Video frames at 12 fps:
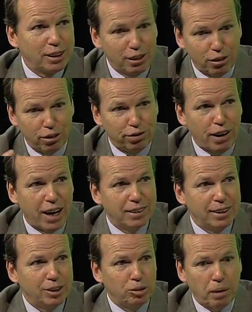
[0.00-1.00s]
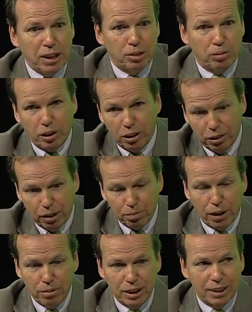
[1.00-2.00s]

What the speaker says: the old Filene's basement, although I'm probably